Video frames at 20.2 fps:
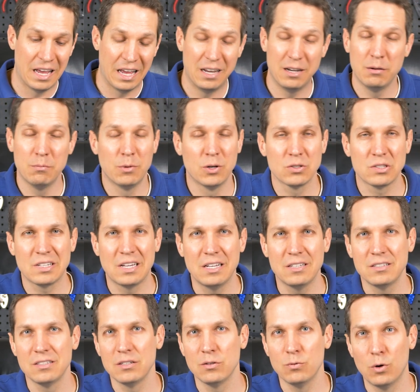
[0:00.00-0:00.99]
And in most
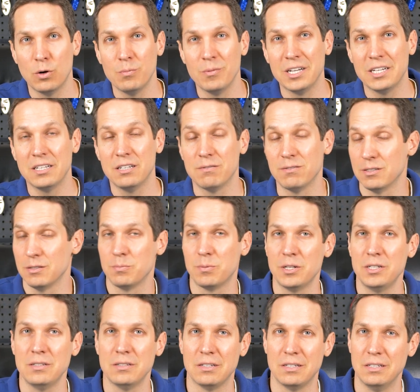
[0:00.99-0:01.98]
cases, it won't make a difference,
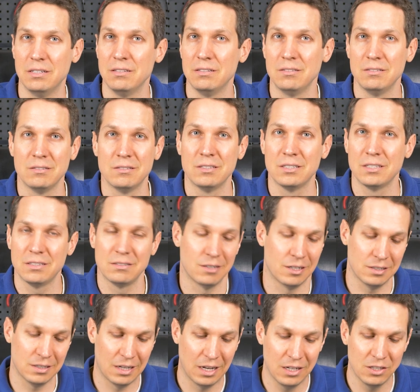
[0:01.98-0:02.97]
but in,
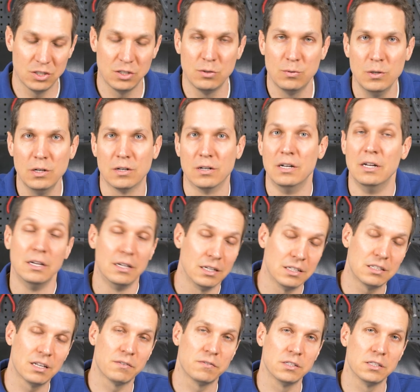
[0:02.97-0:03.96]
on occasion it will.
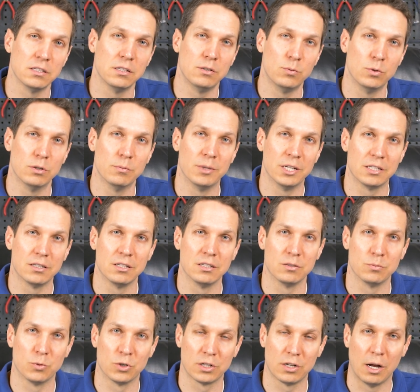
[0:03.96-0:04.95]
It definitely will make
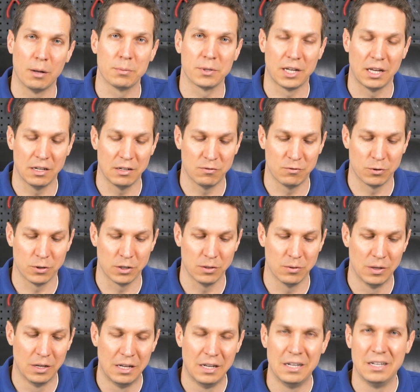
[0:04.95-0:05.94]
things more complicated for
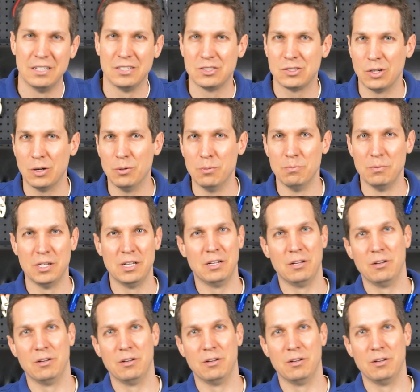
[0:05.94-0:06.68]
you. So